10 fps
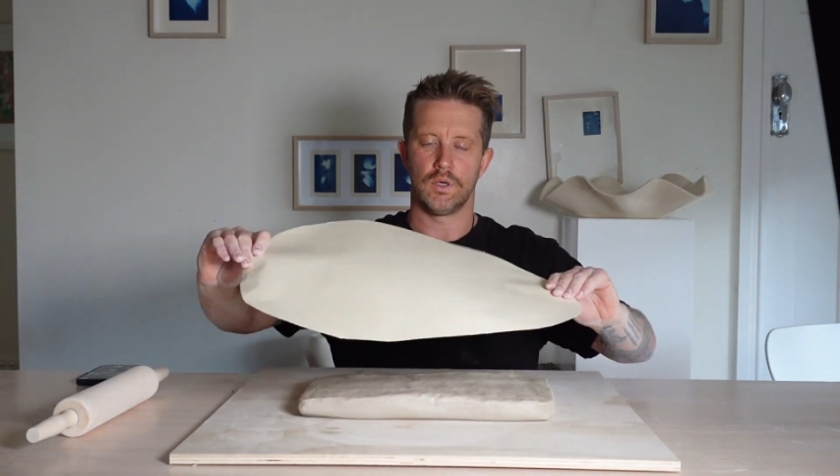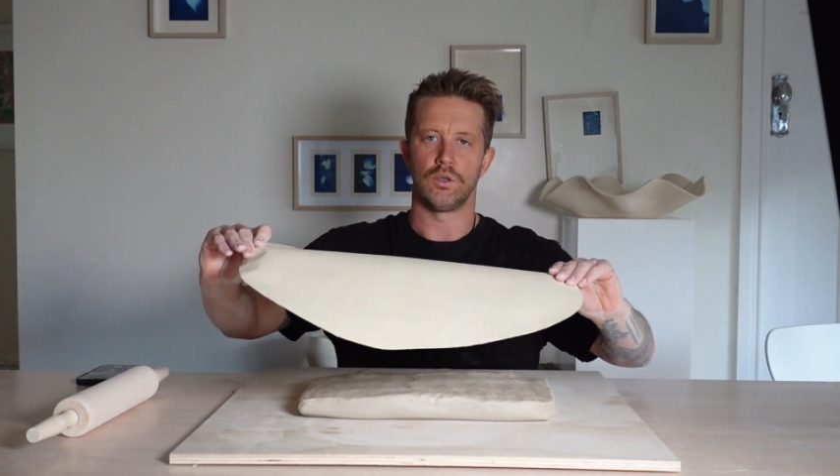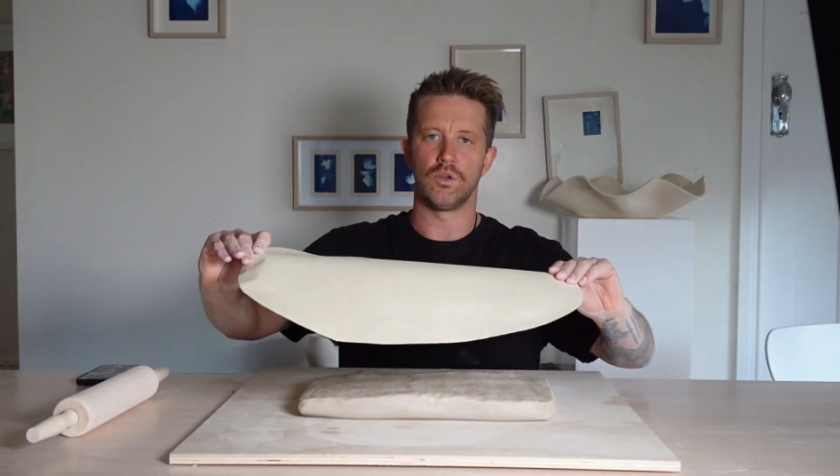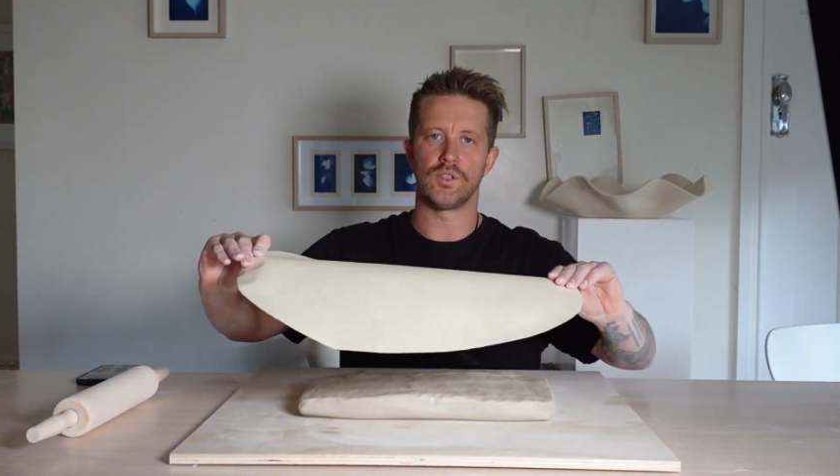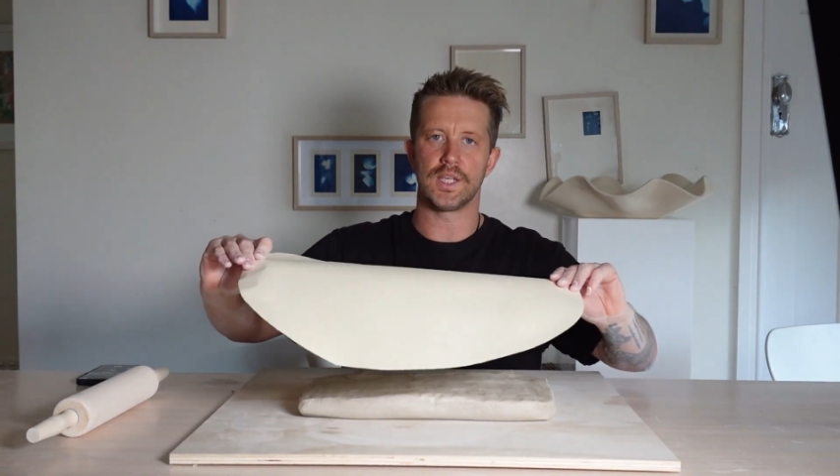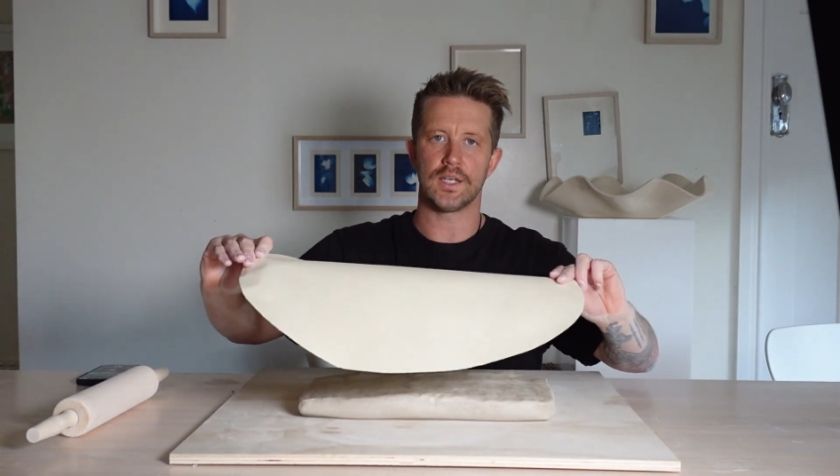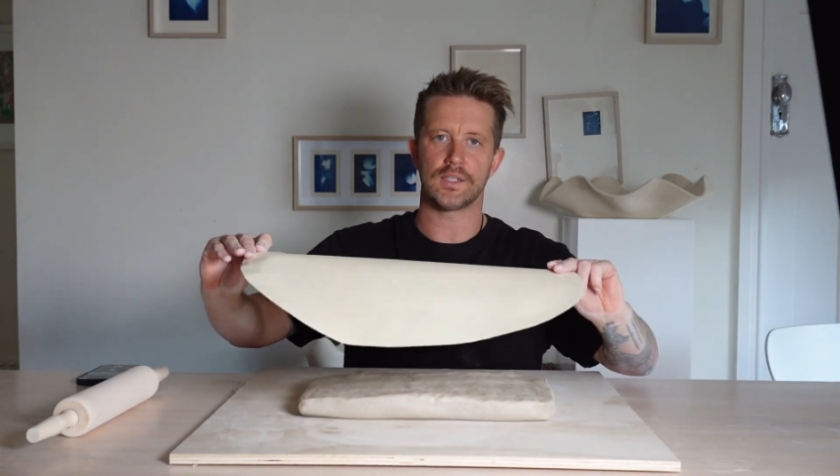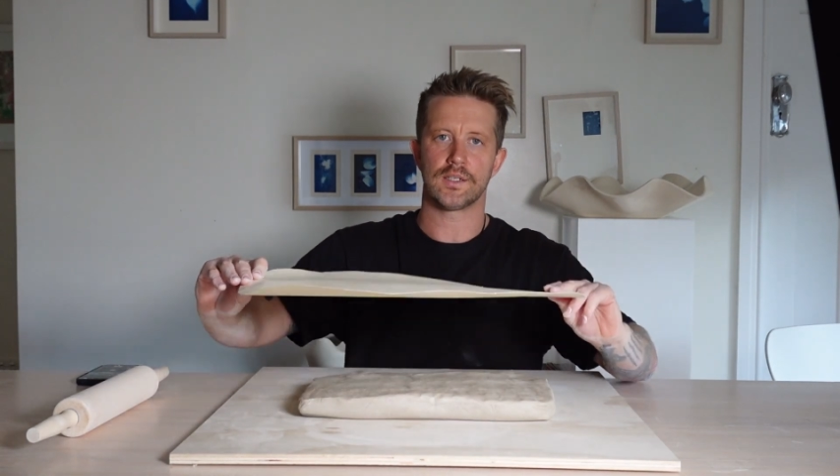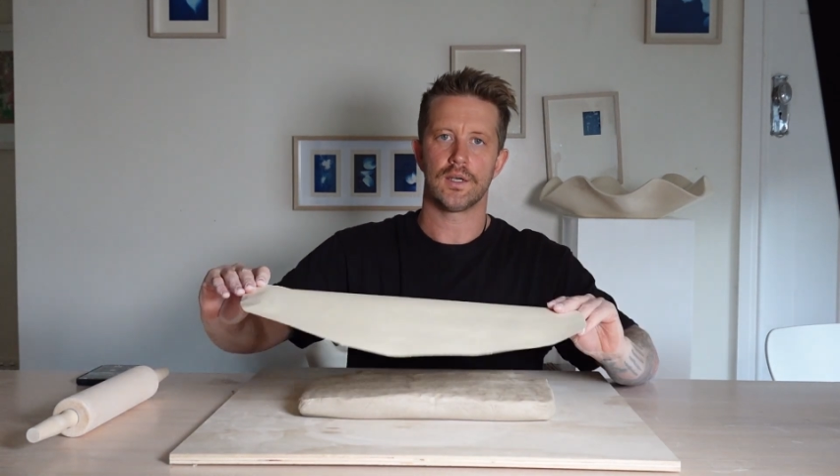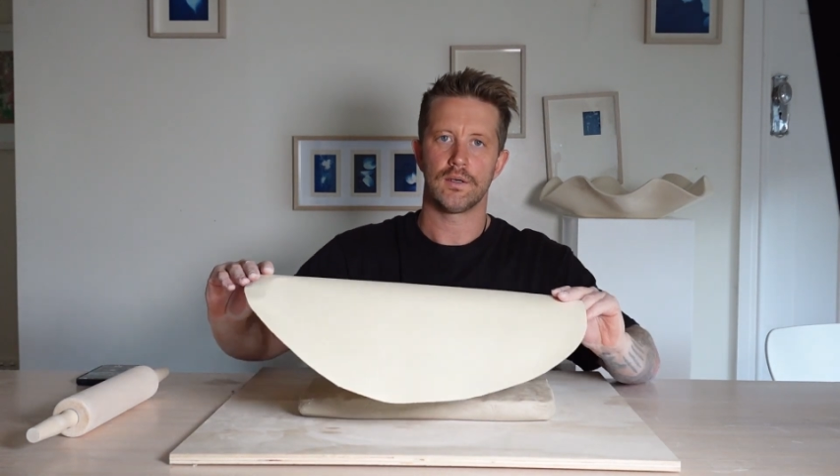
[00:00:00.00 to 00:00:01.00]
use
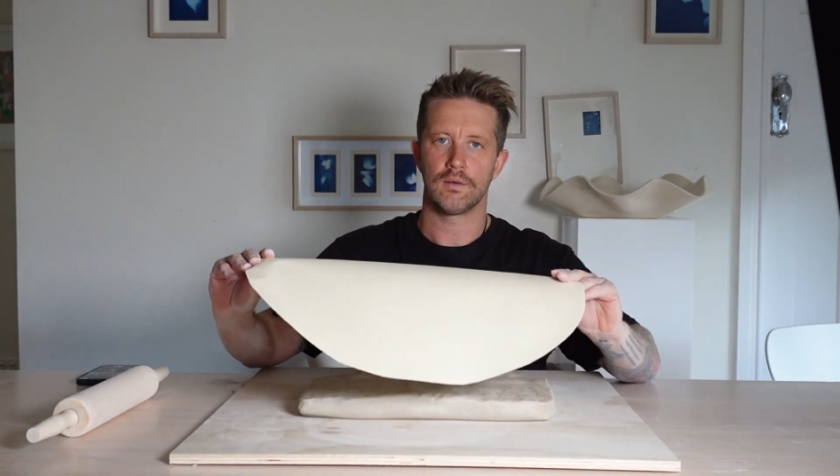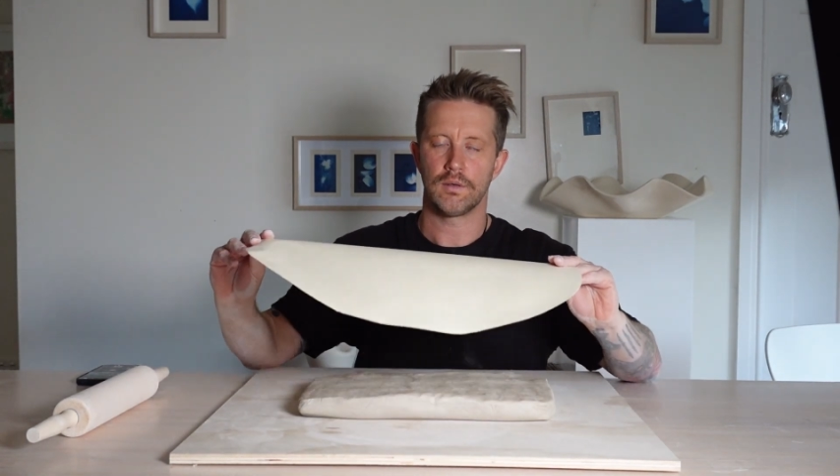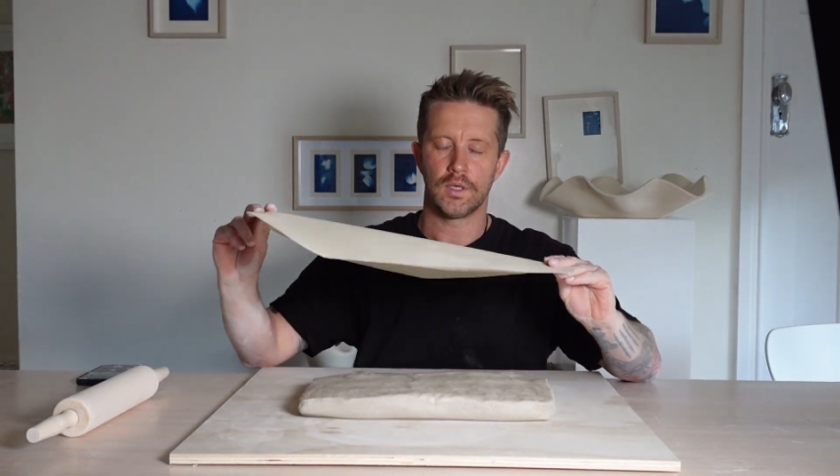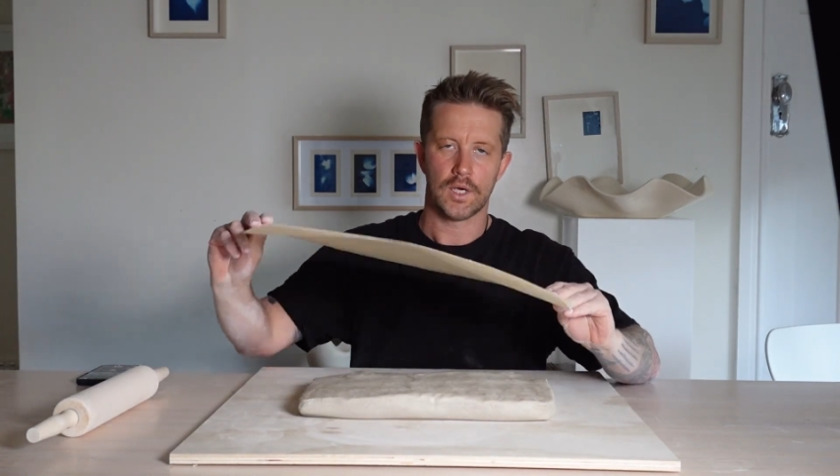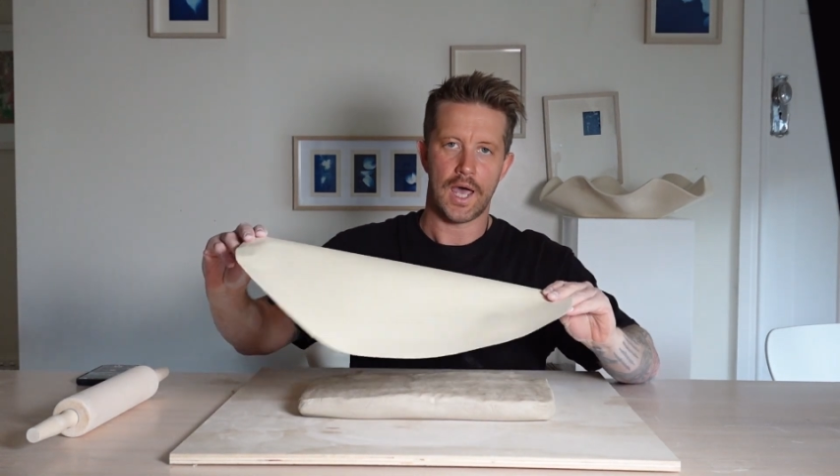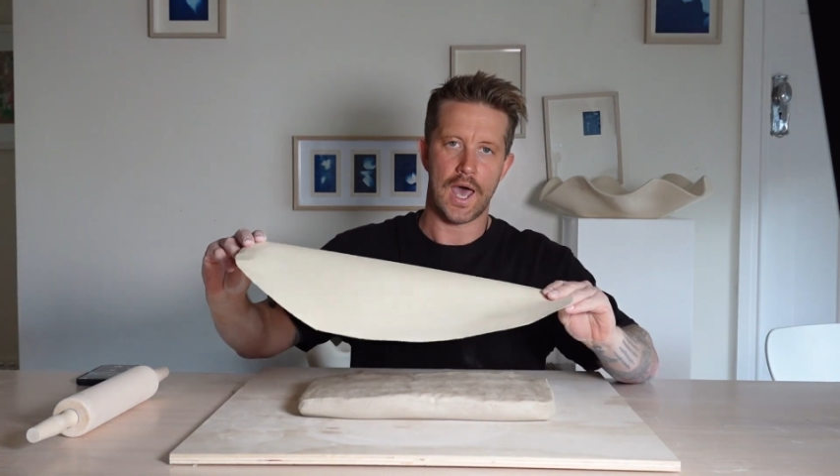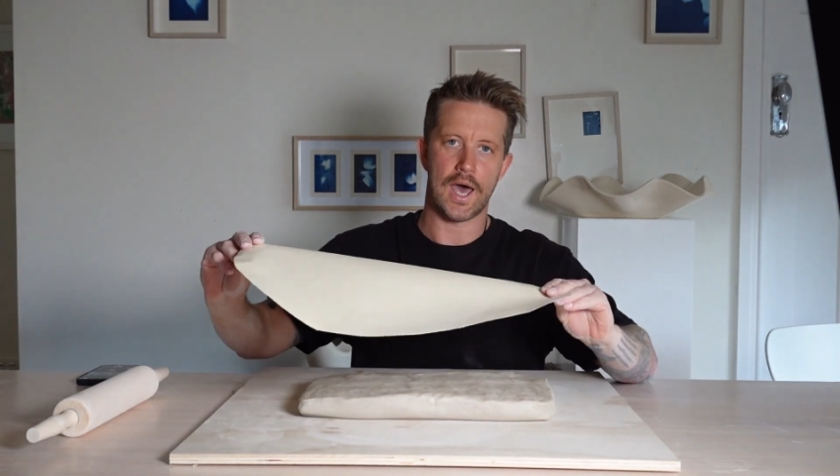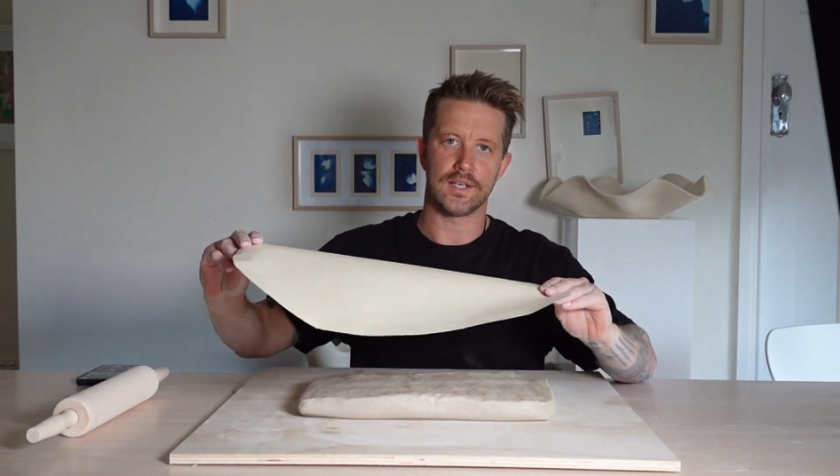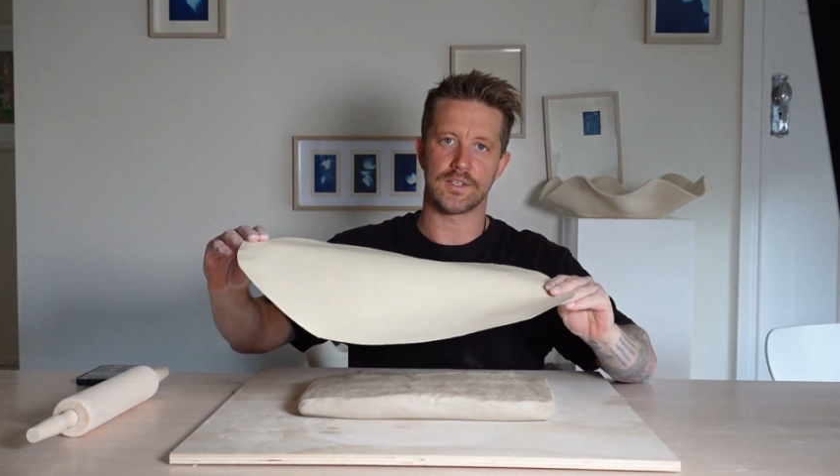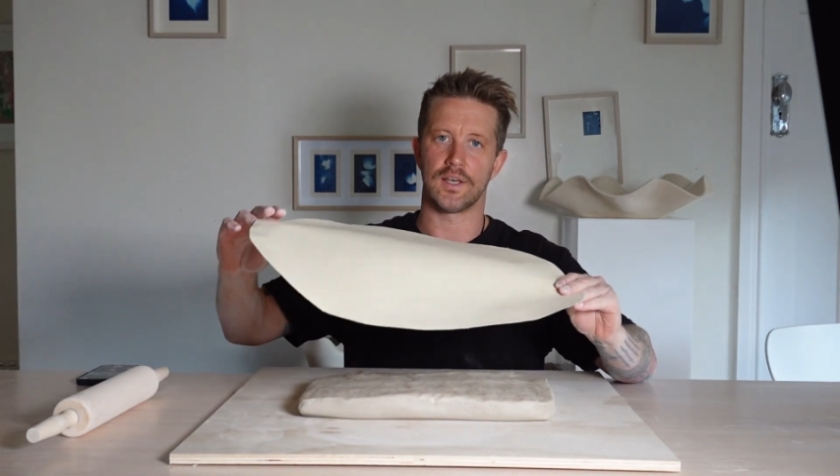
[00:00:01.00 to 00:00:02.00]
this
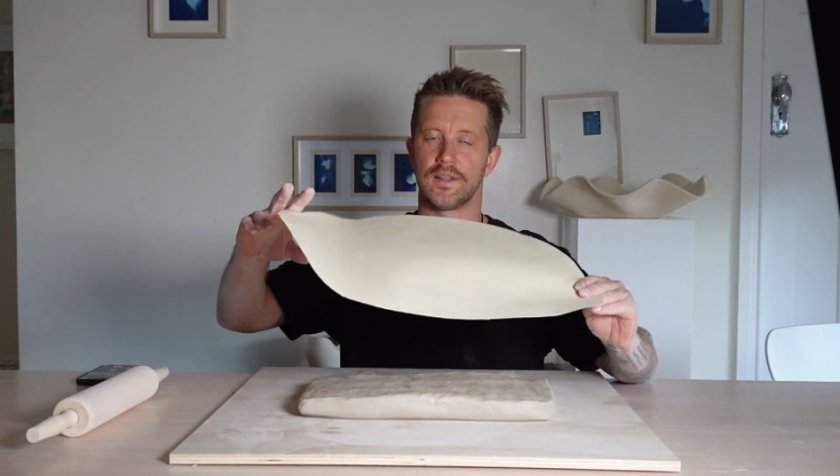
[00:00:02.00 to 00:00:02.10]
as